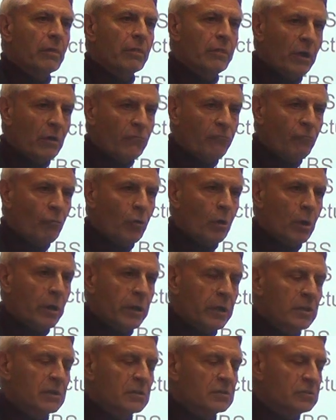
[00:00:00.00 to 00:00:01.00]

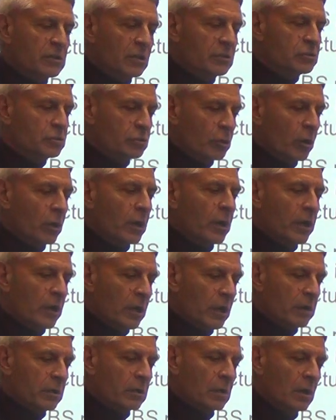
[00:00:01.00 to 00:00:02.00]
Therefore, it is a
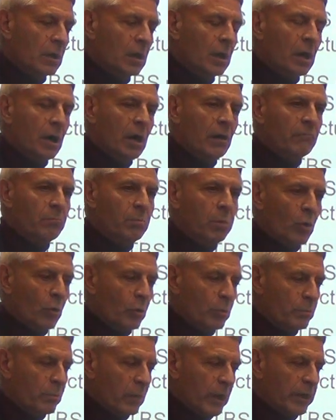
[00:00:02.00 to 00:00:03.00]
surrogate of
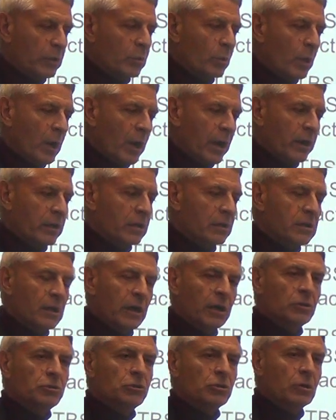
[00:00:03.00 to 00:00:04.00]
bone
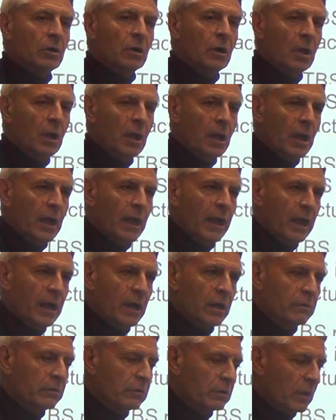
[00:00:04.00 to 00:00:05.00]
microarchitecture
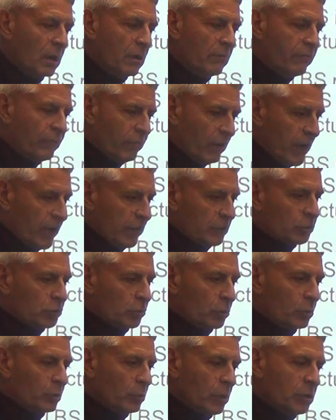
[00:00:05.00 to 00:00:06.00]
and a
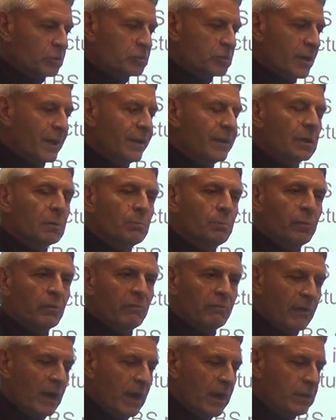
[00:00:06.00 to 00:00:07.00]
fracture risk, and it
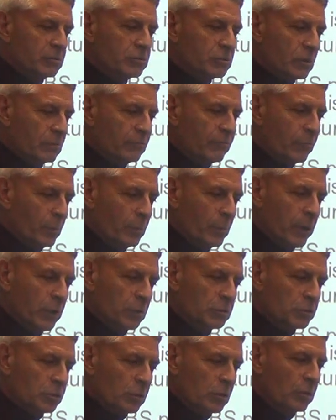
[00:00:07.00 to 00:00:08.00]
provides
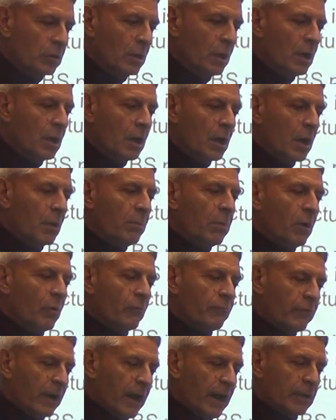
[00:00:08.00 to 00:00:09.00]
information
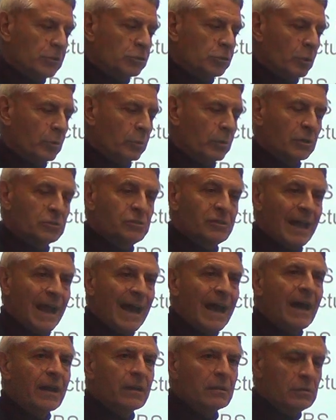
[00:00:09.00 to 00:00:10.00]
about fracture risk
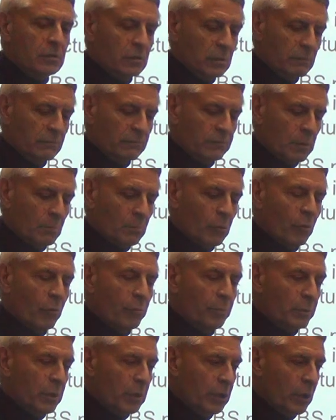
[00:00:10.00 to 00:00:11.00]
additive to
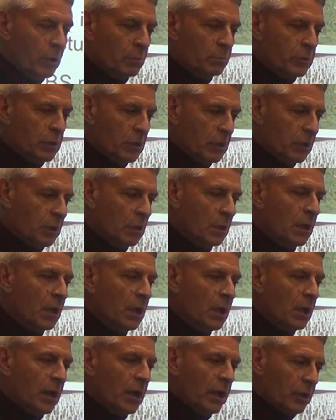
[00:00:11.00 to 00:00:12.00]
both BMD
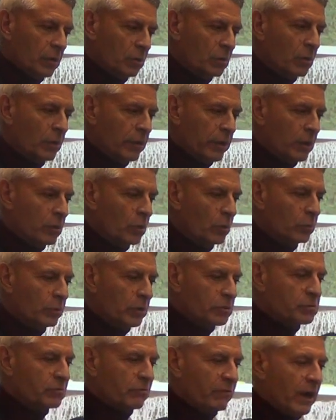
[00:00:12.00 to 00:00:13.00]
and clinical
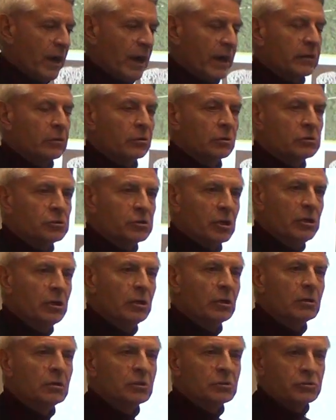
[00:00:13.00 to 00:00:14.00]
risk factors.
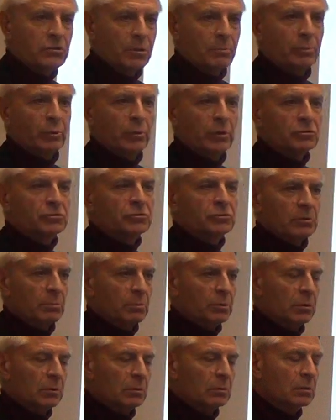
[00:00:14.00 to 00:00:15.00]
And here is the
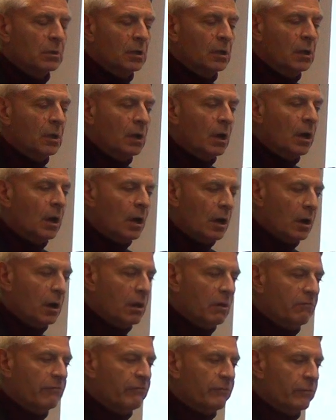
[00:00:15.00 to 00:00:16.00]
principle
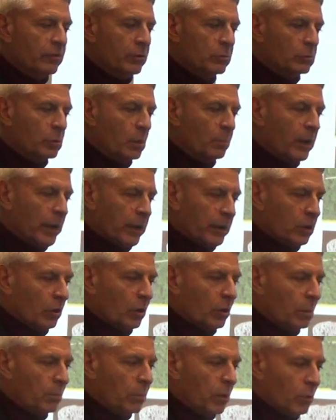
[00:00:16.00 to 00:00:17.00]
of
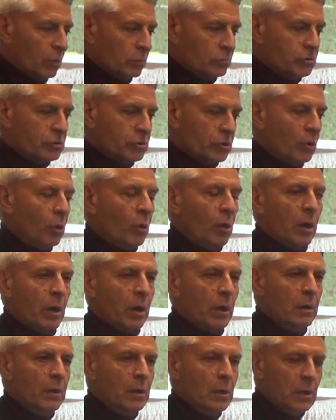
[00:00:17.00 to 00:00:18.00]
trabecular bone score.